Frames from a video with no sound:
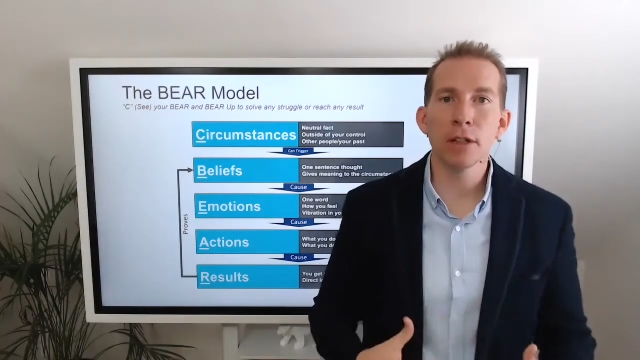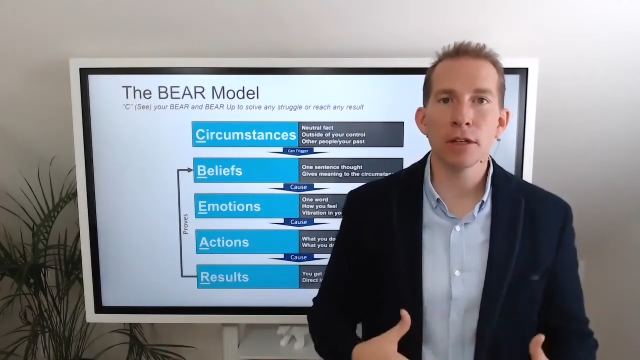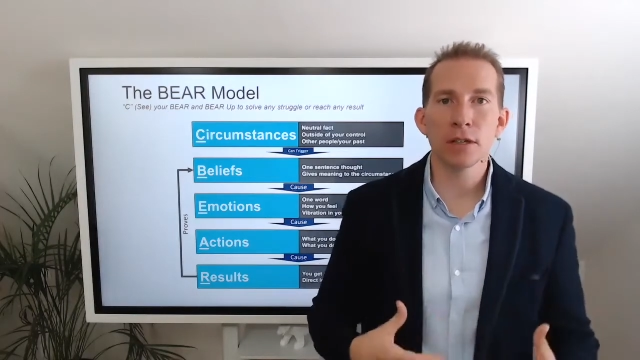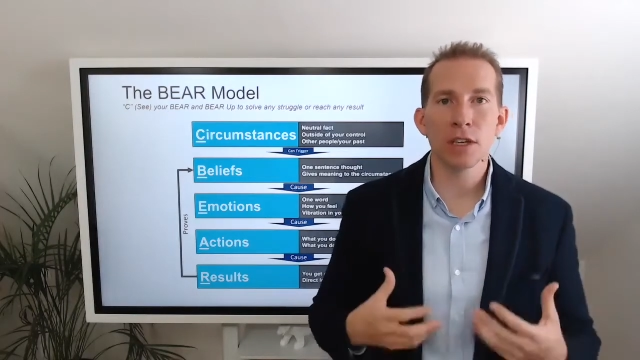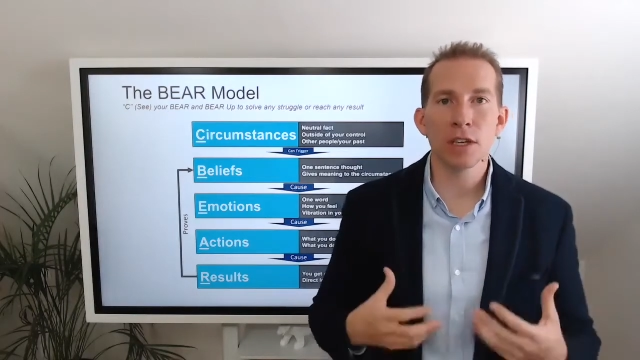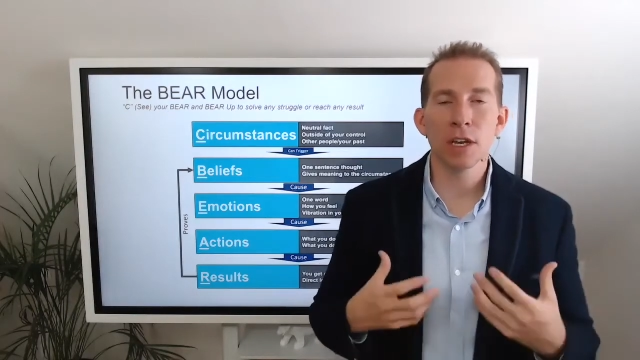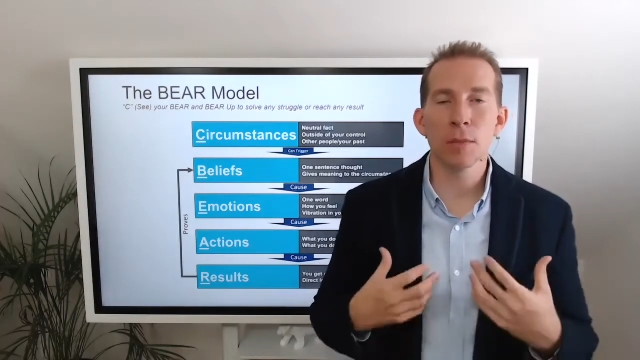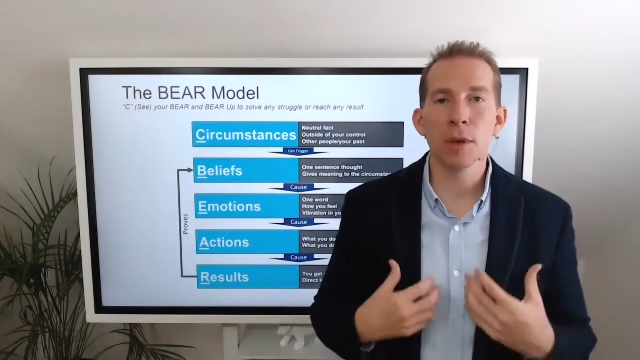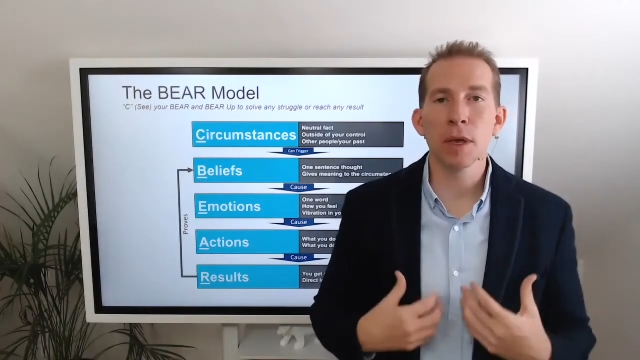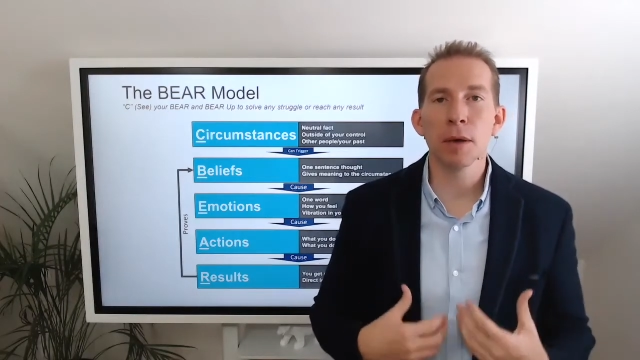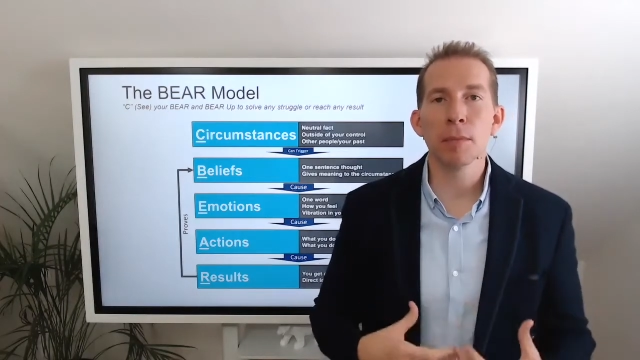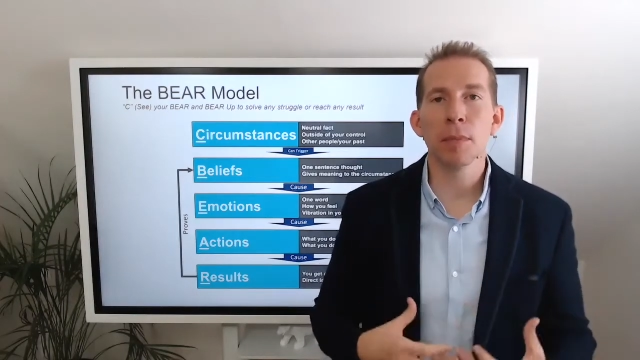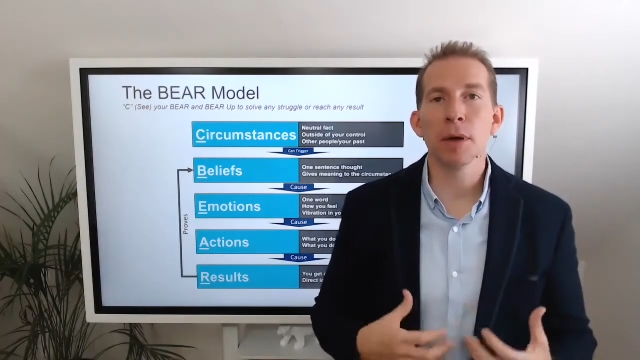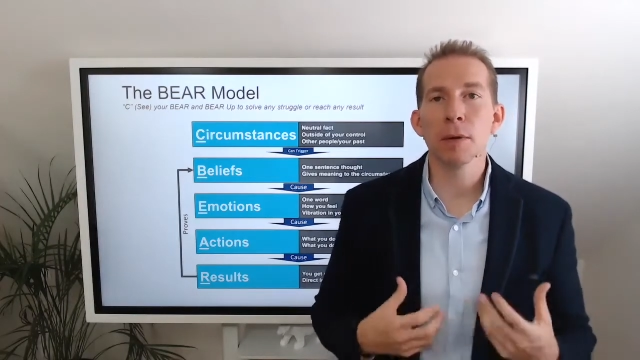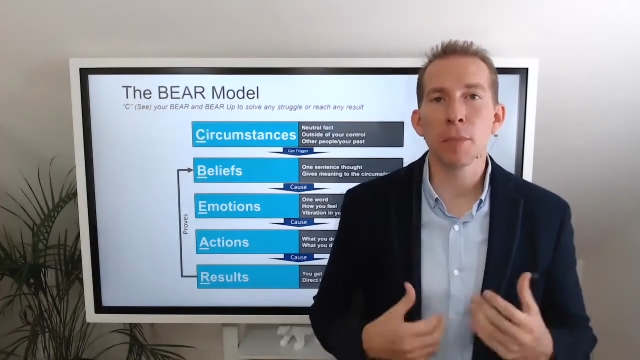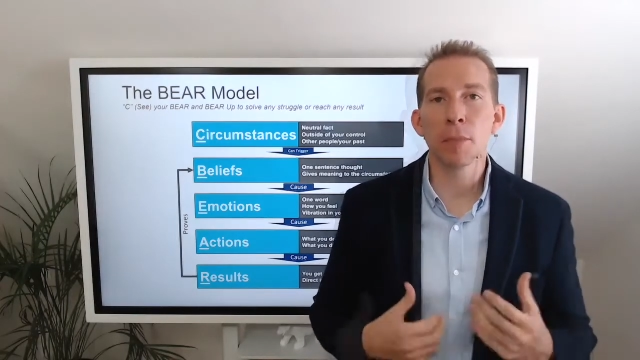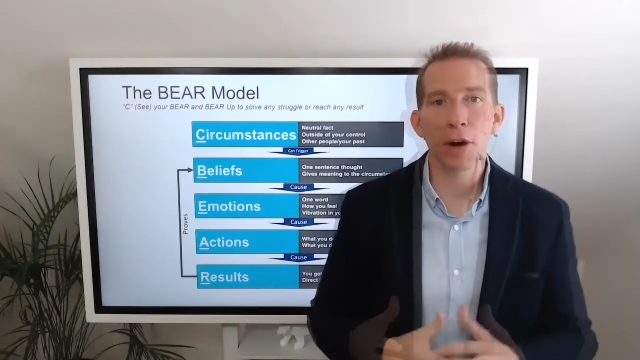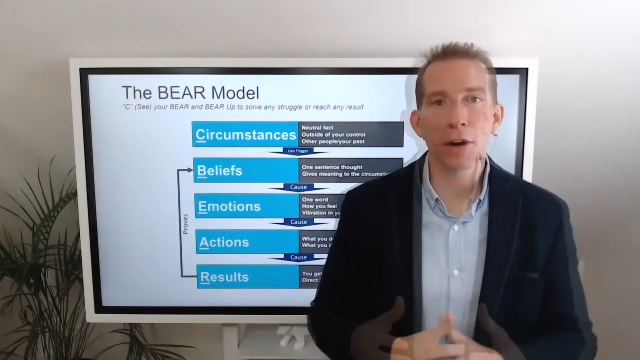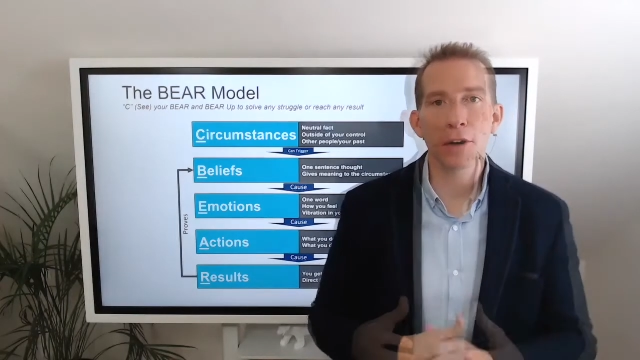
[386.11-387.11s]
is going to be a big
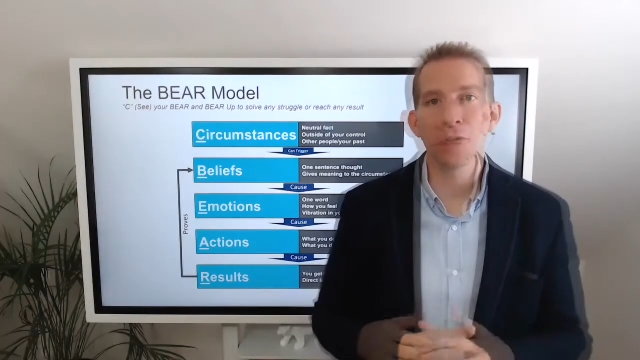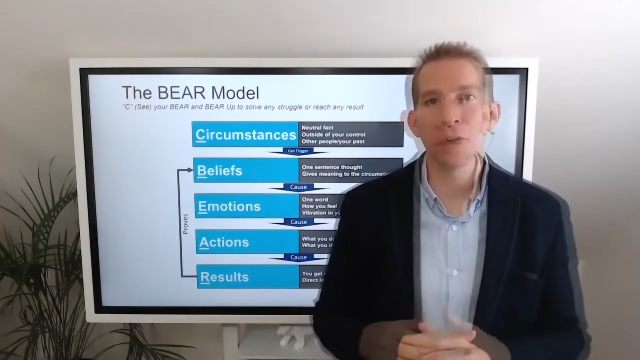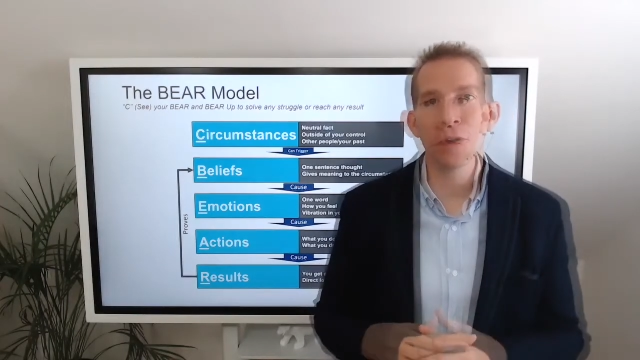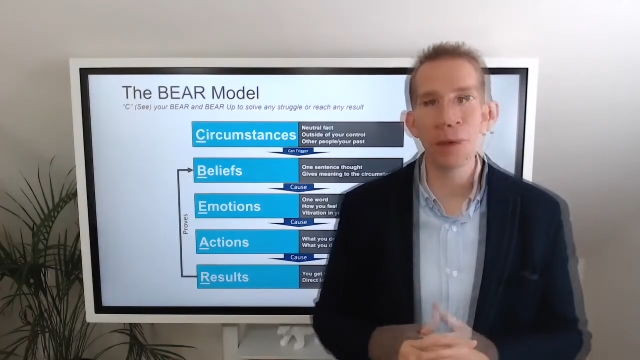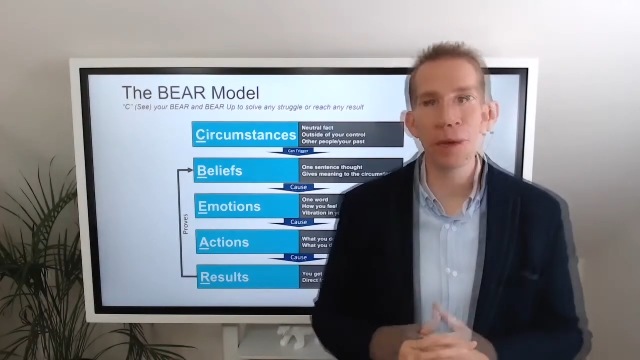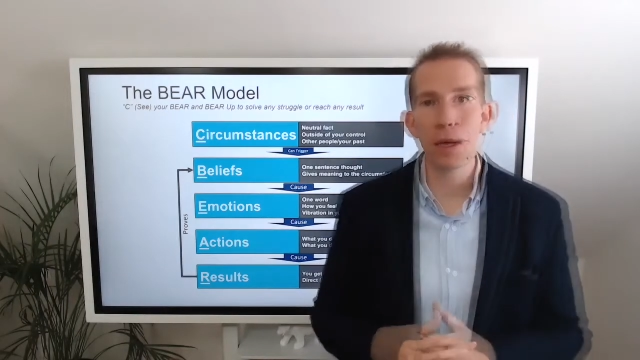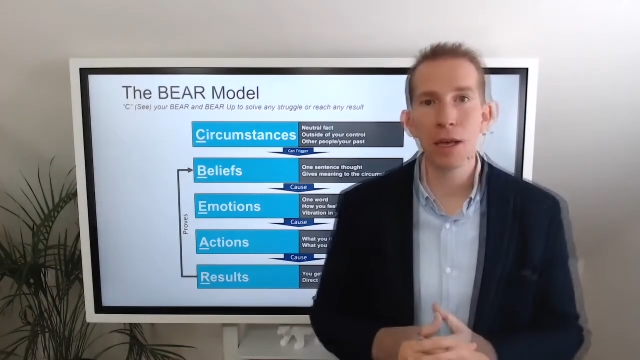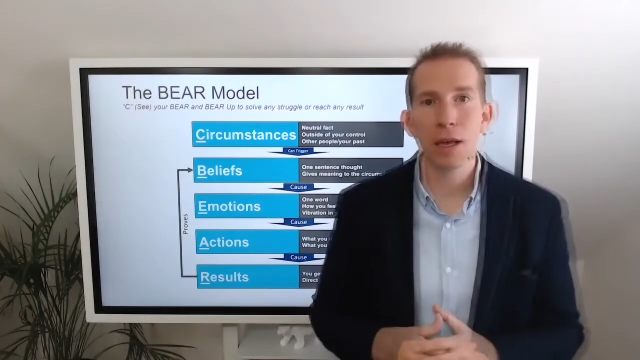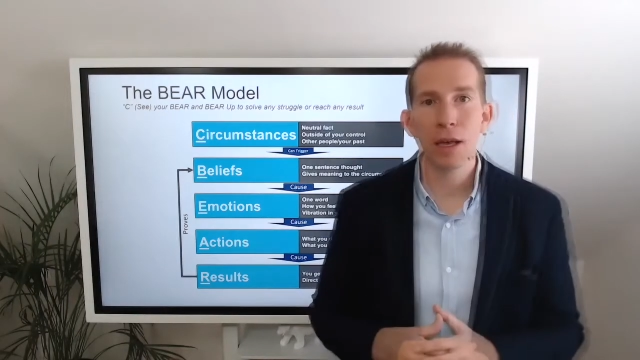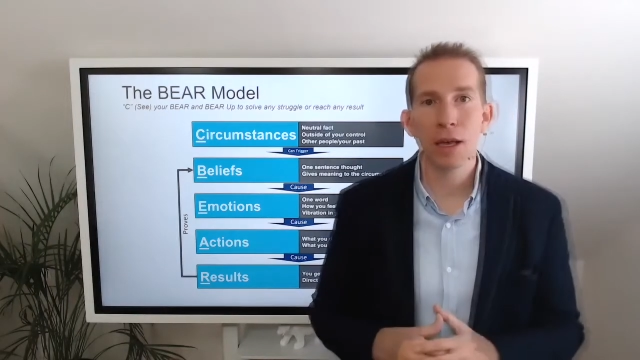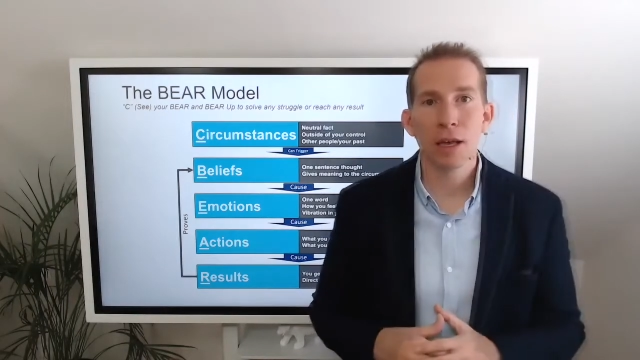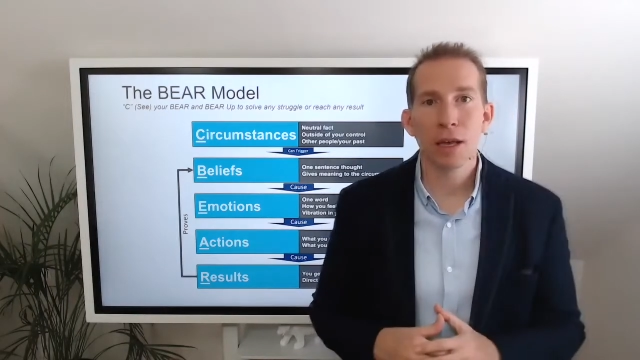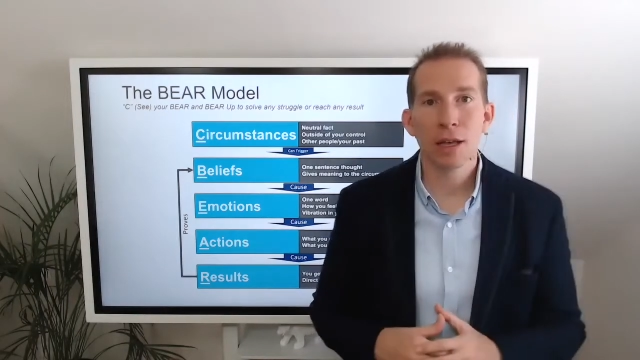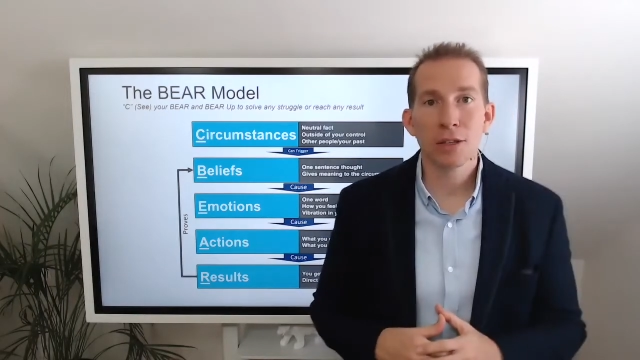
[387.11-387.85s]
part of what we do.